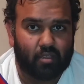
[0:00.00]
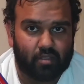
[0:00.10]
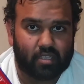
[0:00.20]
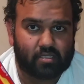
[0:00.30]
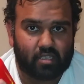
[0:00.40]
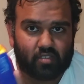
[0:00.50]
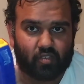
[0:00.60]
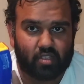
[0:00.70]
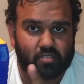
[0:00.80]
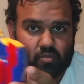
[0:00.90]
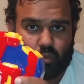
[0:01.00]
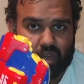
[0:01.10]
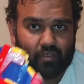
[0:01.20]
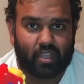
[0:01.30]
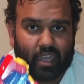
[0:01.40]
you, Odysseus, for this
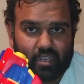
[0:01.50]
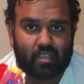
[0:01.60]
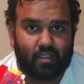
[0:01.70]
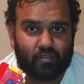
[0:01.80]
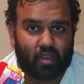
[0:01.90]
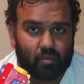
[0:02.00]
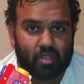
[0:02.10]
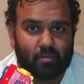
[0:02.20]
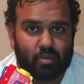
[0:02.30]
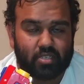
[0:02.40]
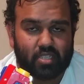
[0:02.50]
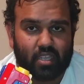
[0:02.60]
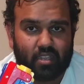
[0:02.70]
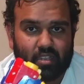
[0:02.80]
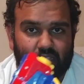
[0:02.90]
one-of-a-kind gift. I really
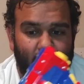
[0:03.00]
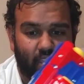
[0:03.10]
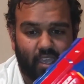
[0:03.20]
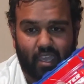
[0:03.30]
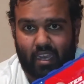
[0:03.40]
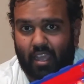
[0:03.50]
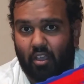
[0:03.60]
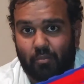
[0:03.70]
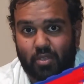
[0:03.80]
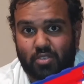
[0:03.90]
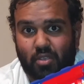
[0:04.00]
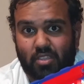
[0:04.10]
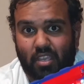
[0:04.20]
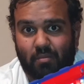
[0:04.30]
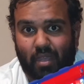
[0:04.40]
appreciate it, and I hope you enjoyed
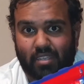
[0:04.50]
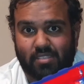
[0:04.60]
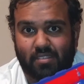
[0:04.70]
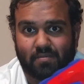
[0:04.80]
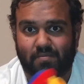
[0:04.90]
the unboxing.